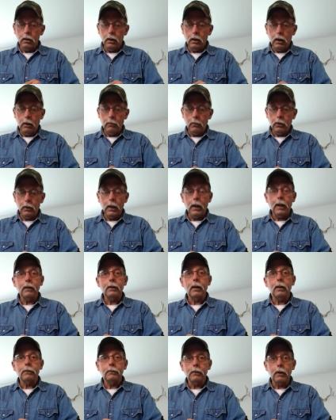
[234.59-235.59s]
I want to add
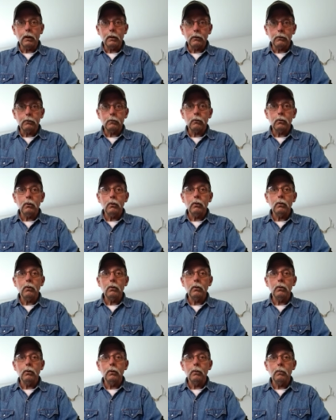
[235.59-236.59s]
that second
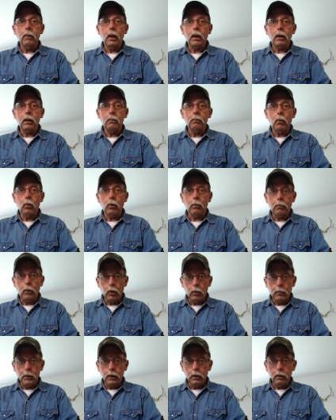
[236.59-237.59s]
screw to make it more
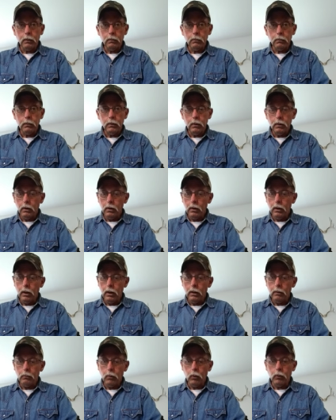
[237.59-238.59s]
permanent
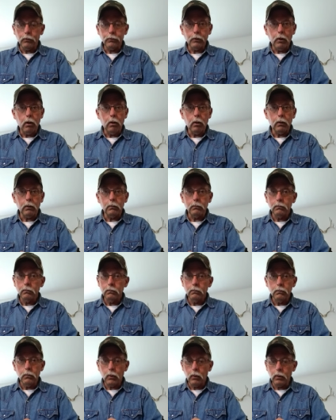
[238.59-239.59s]
and more solid,
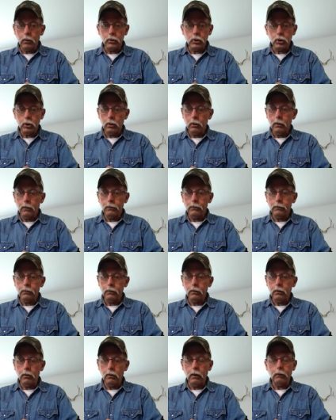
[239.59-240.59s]
more insurance.
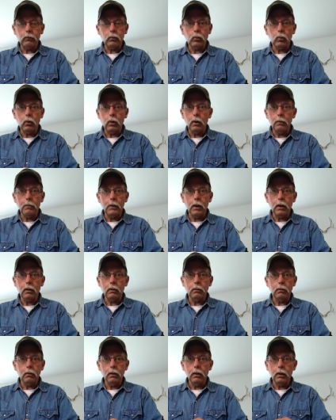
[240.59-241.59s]
You don't have to worry
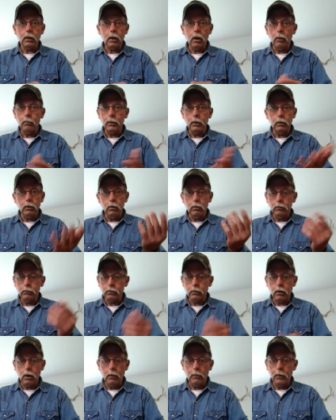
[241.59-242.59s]
about it coming loose
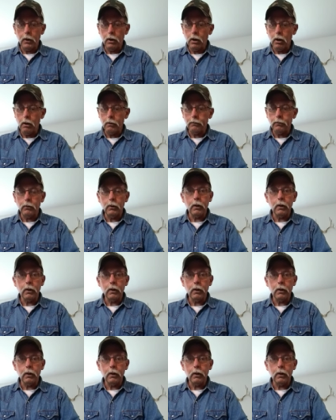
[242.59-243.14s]
or coming off or